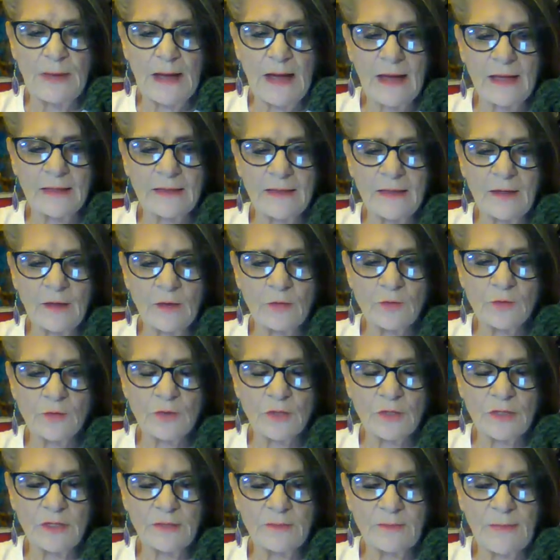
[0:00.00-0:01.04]
by an
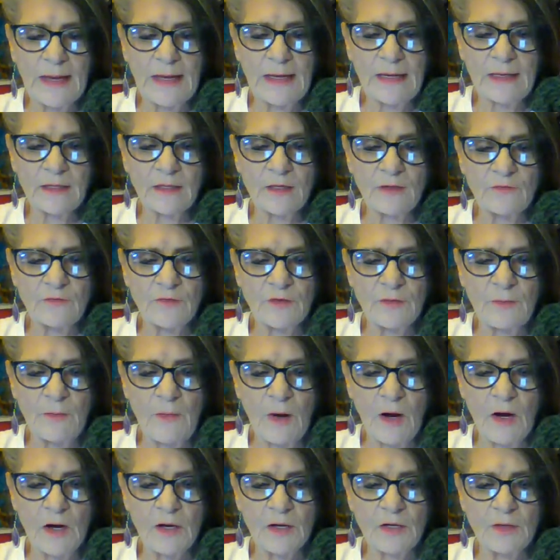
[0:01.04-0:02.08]
elderly man of
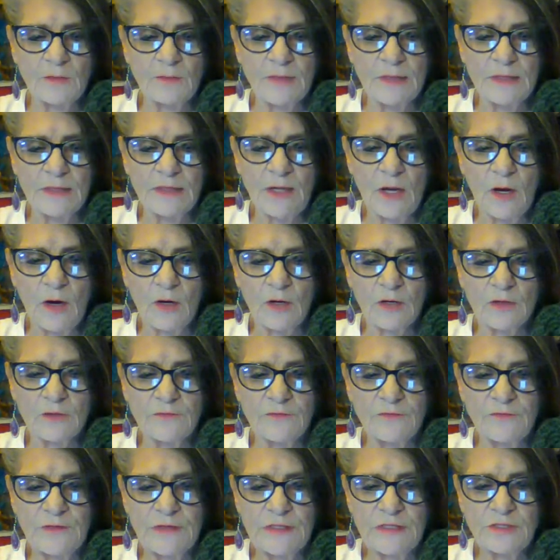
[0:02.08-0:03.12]
remarkably hard
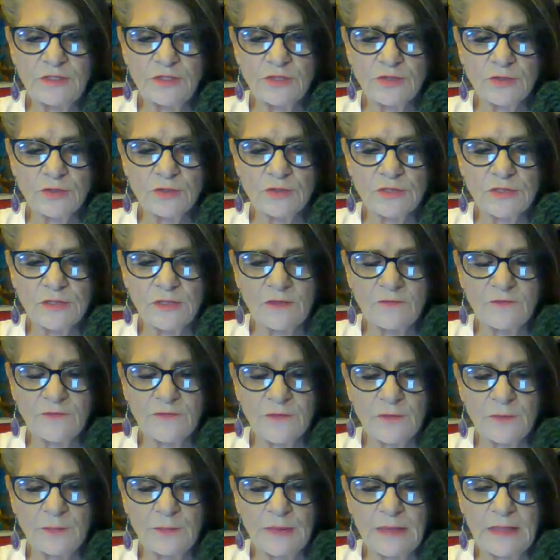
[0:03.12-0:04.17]
features and
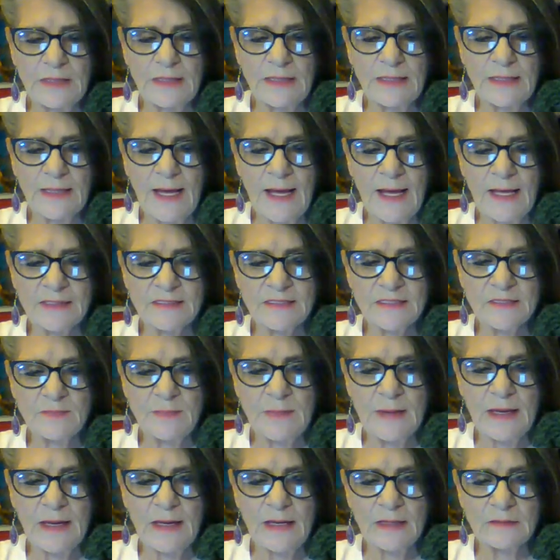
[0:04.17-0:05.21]
forbidding
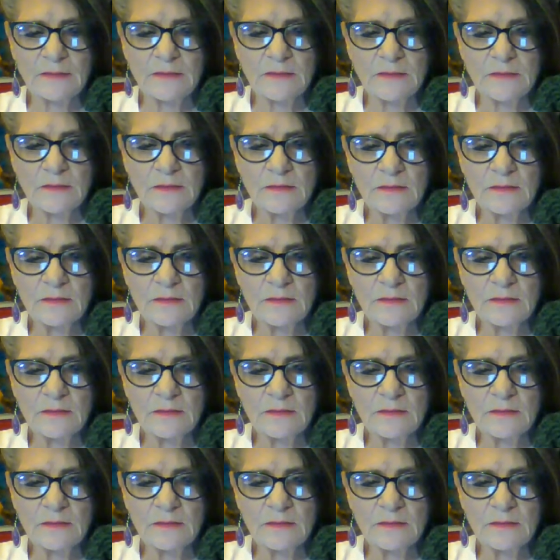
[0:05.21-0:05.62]
aspect,